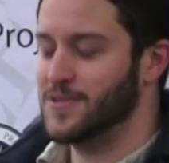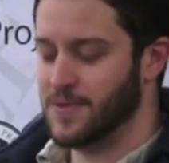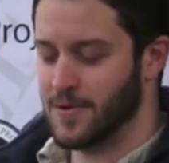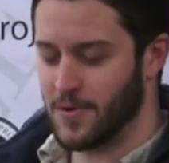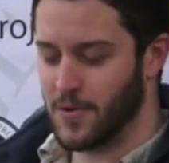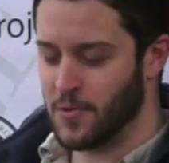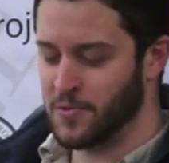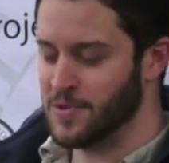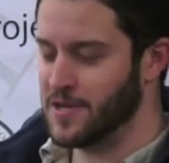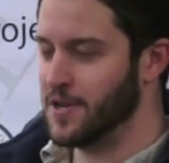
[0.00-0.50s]
You
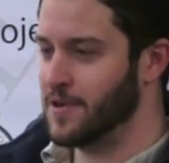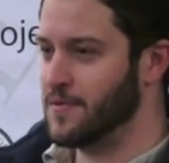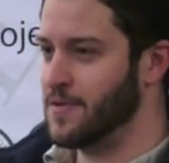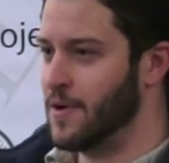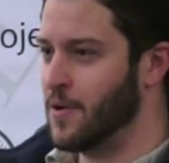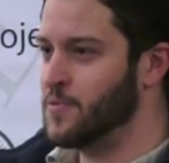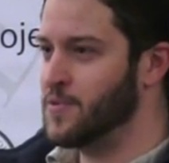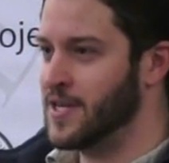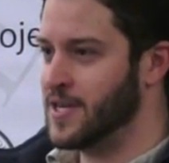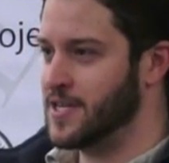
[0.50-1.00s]
know, only, a,
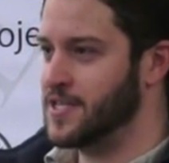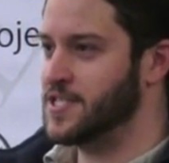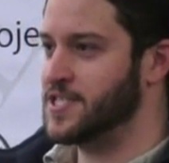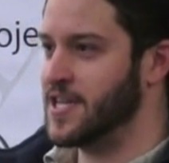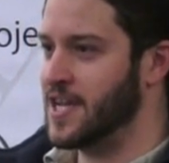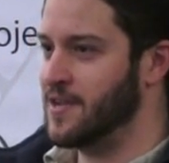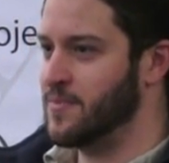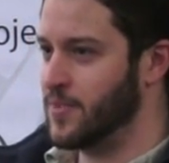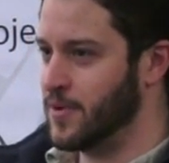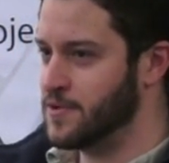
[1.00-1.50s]
only an
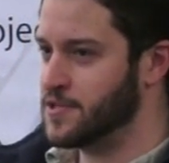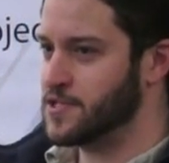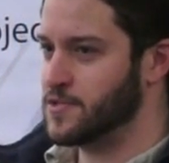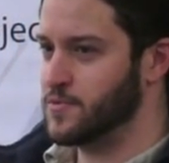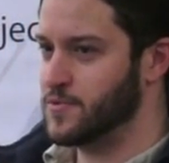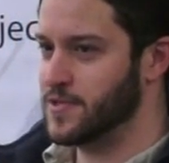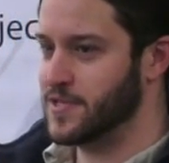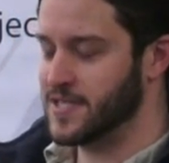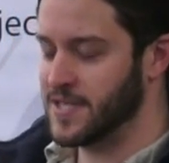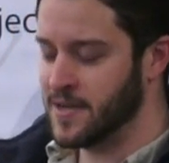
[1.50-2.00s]
insane
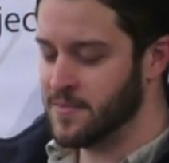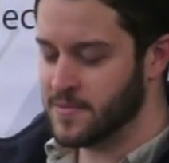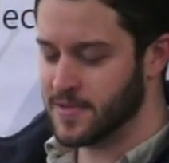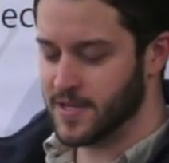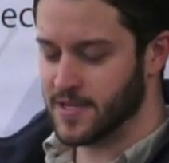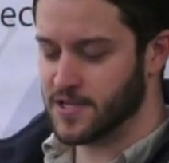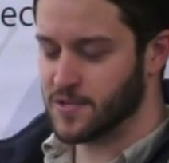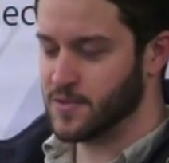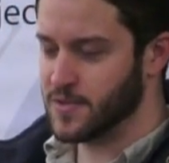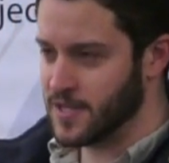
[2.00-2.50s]
person would attempt
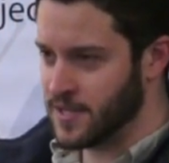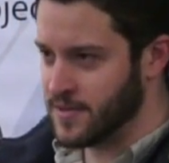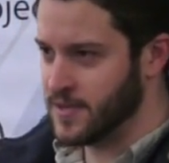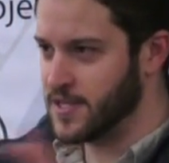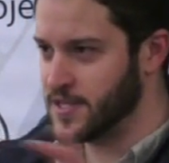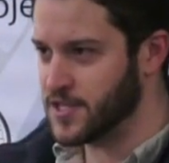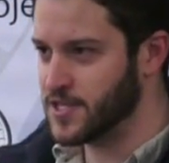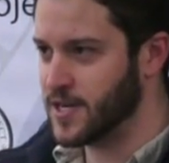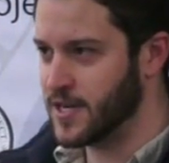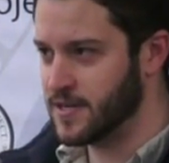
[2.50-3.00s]
this within
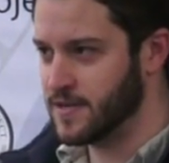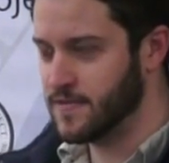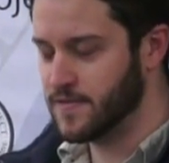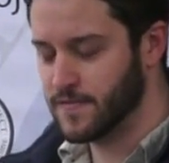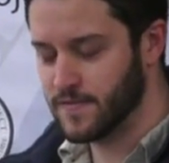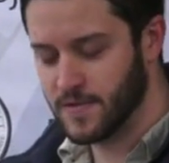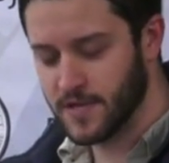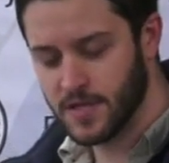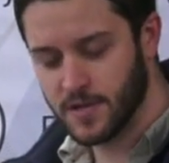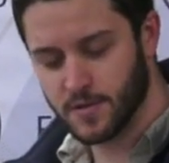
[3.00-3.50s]
this kind of
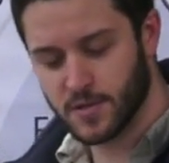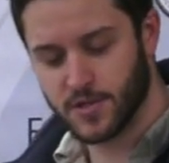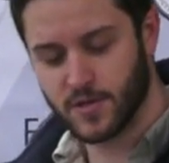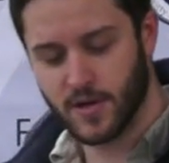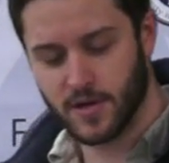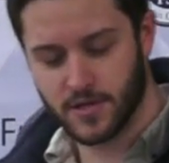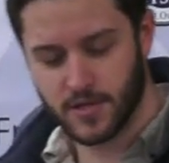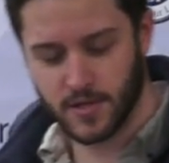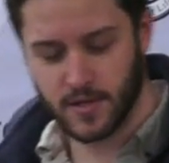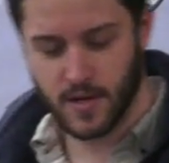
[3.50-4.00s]
legal
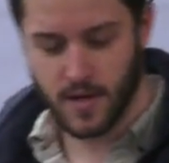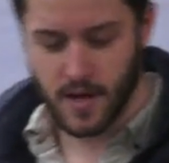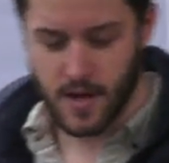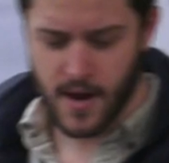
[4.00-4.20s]
structure.